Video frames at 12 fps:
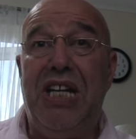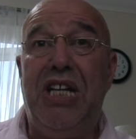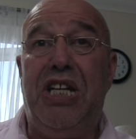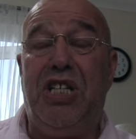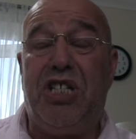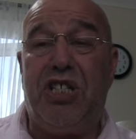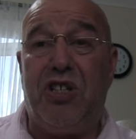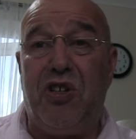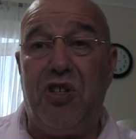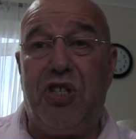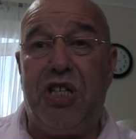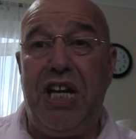
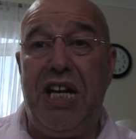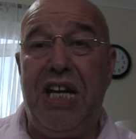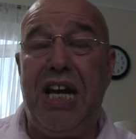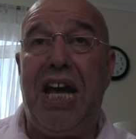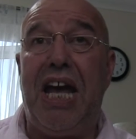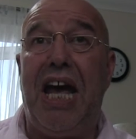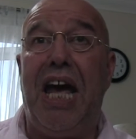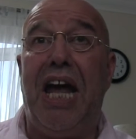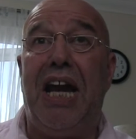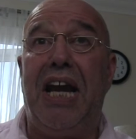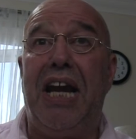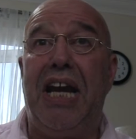discussing
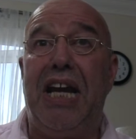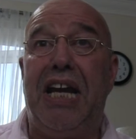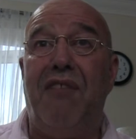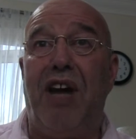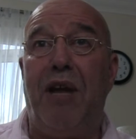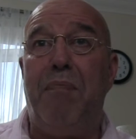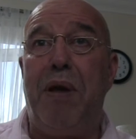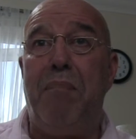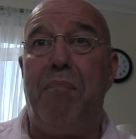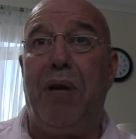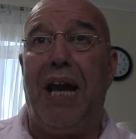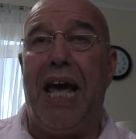and
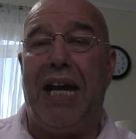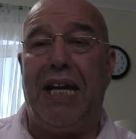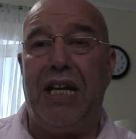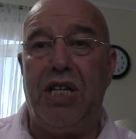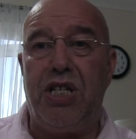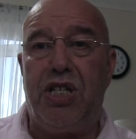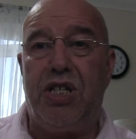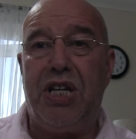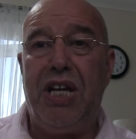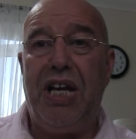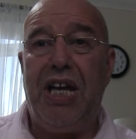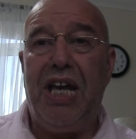developing
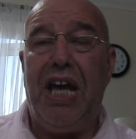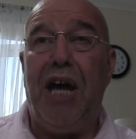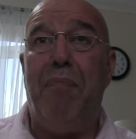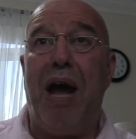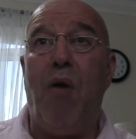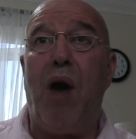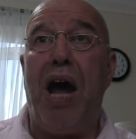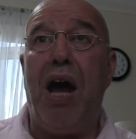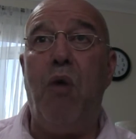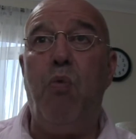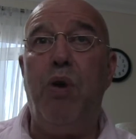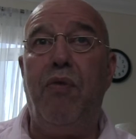plans about
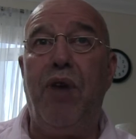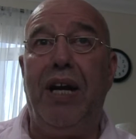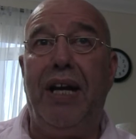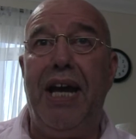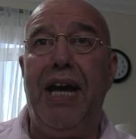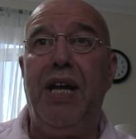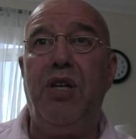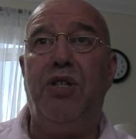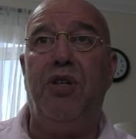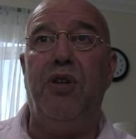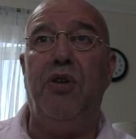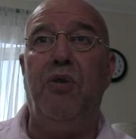how we relate
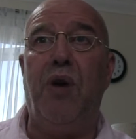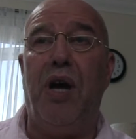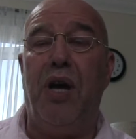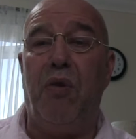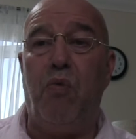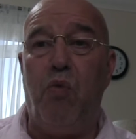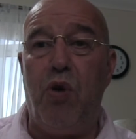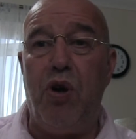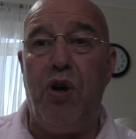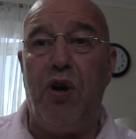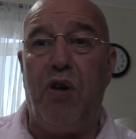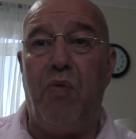to and
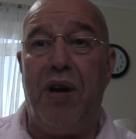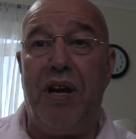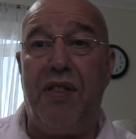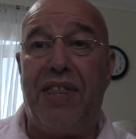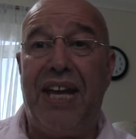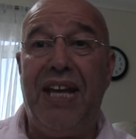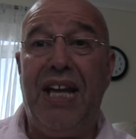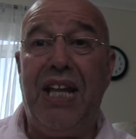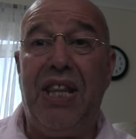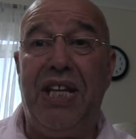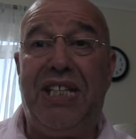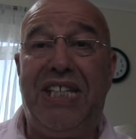work with
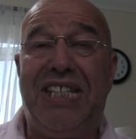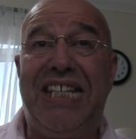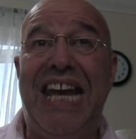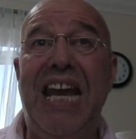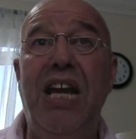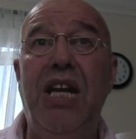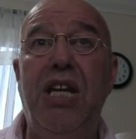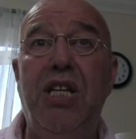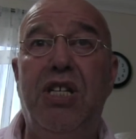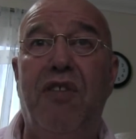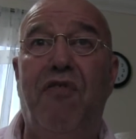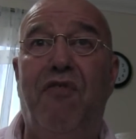the
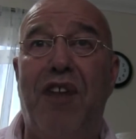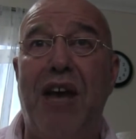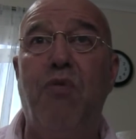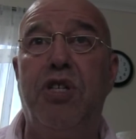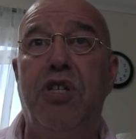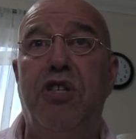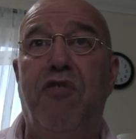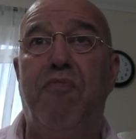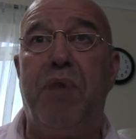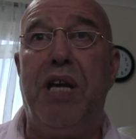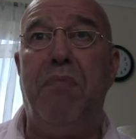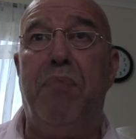tens of thousands
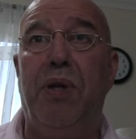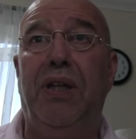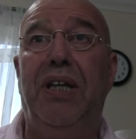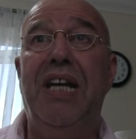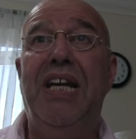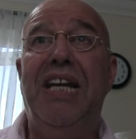of people